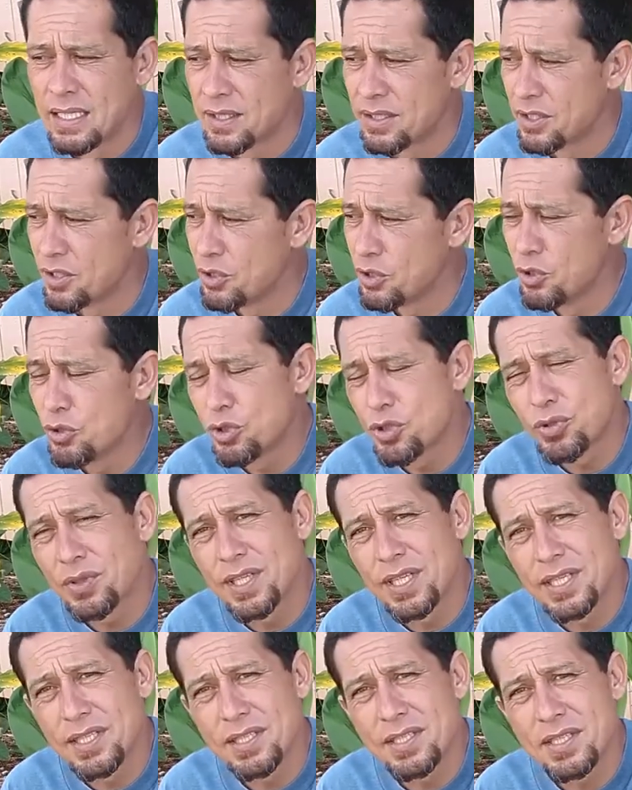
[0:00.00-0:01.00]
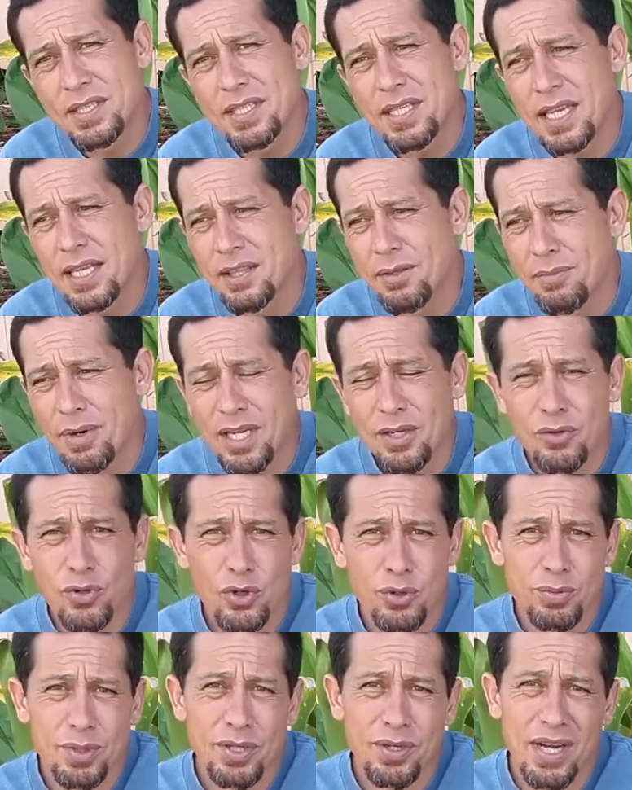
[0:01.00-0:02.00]
the nutrients and the
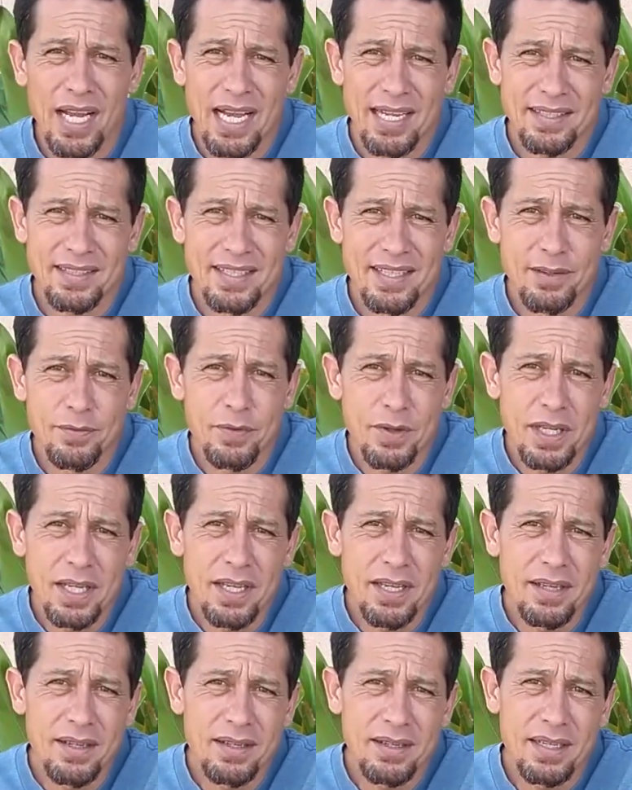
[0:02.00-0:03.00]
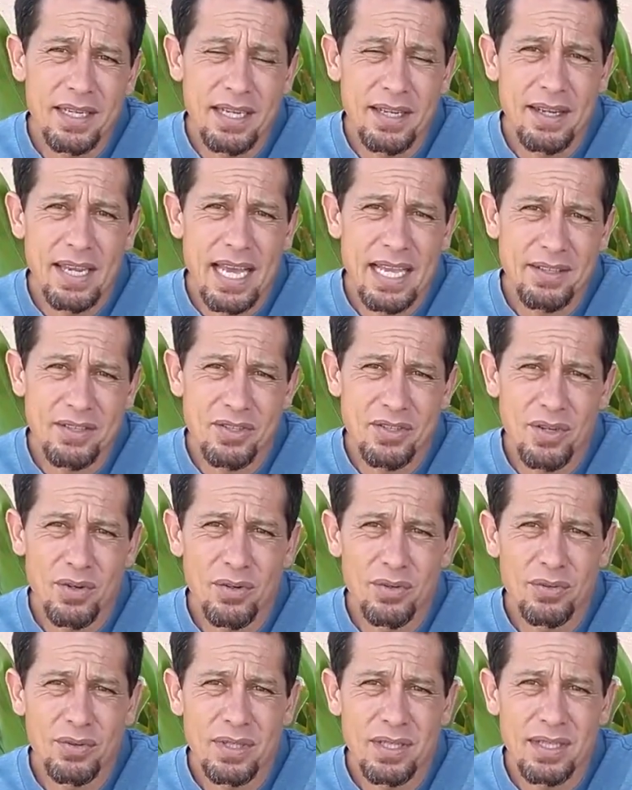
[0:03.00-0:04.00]
microbial activity in that
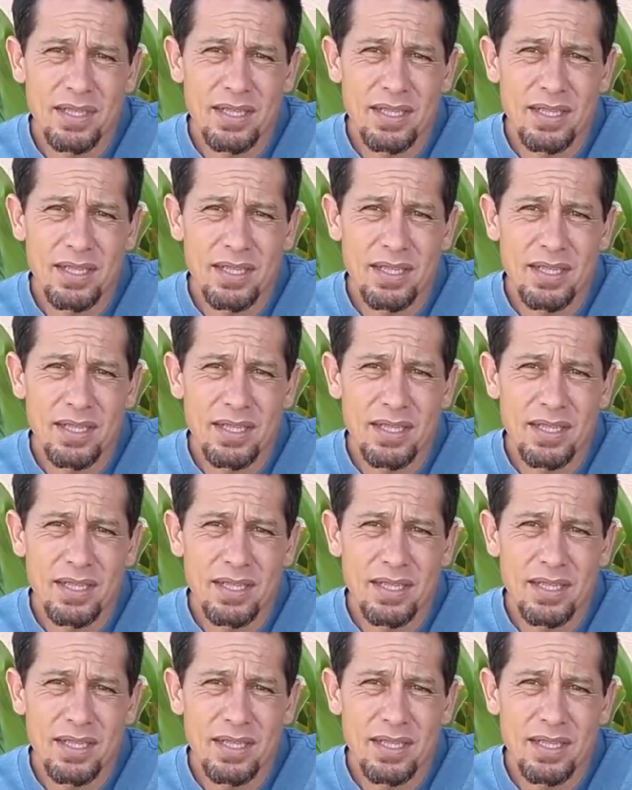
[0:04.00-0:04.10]
zone